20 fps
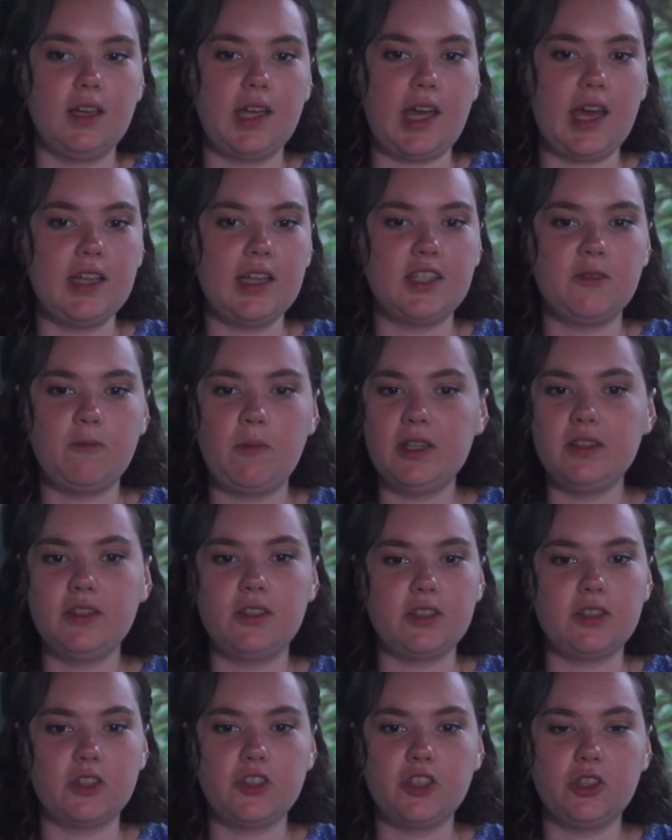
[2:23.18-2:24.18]
It's been
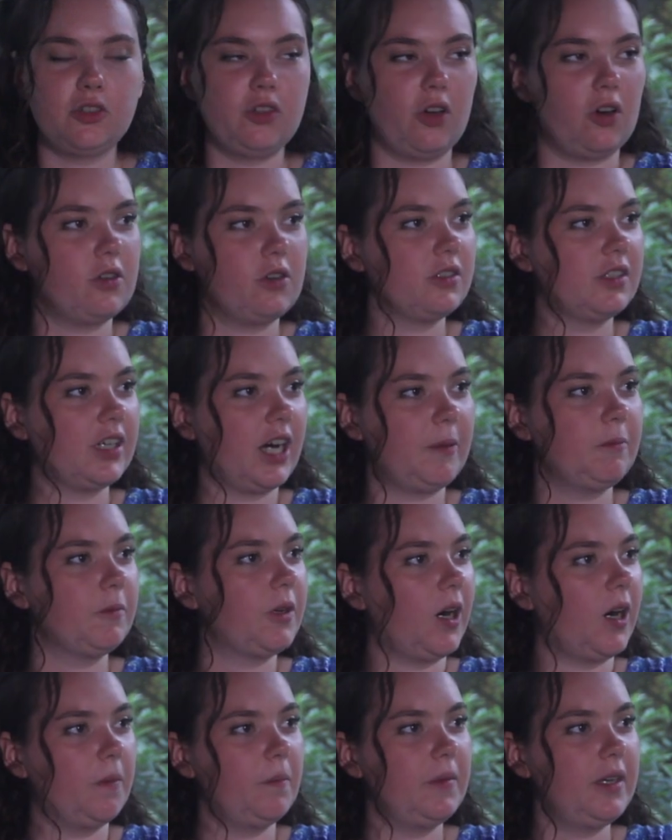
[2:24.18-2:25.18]
such a long time
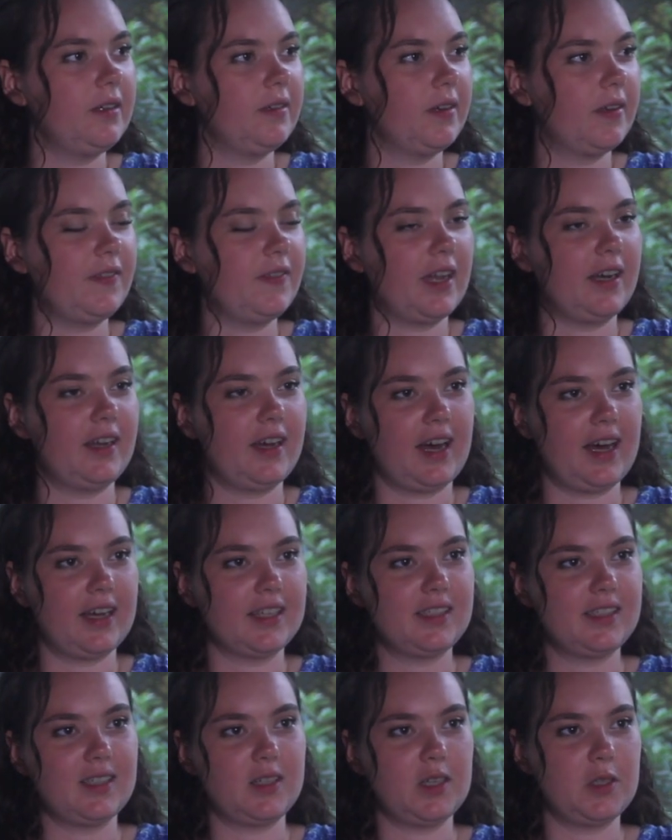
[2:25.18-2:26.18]
coming, and that it
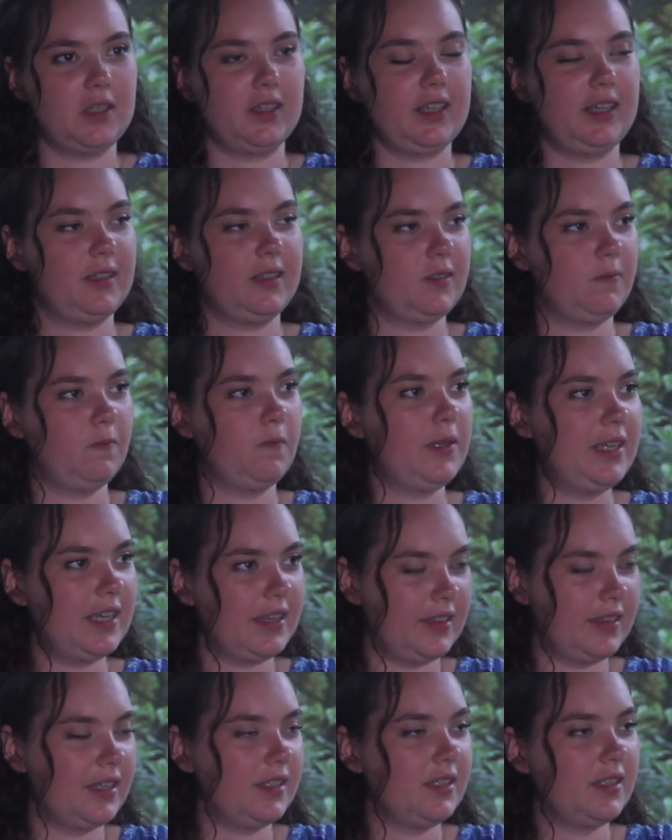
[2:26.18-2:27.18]
has to like be at
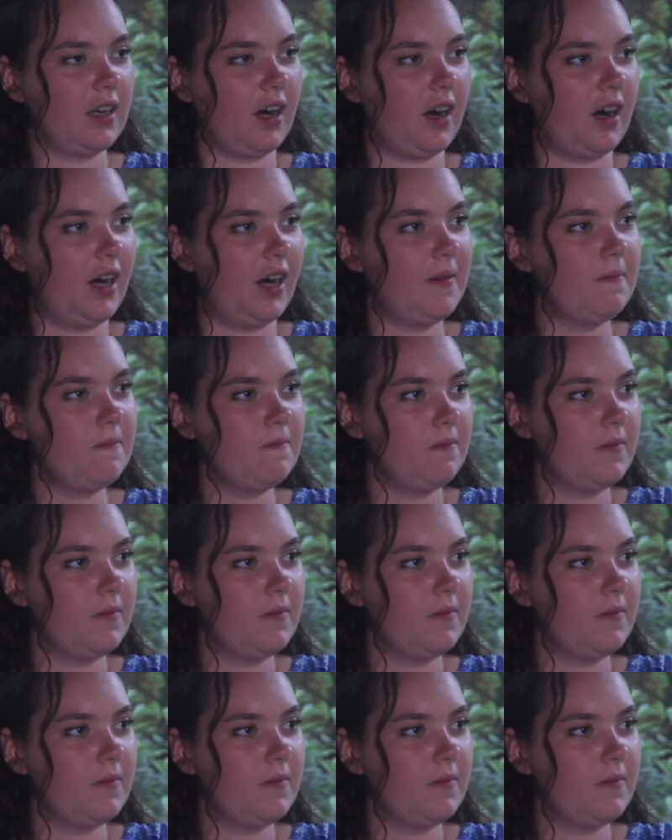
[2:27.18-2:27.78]
this time.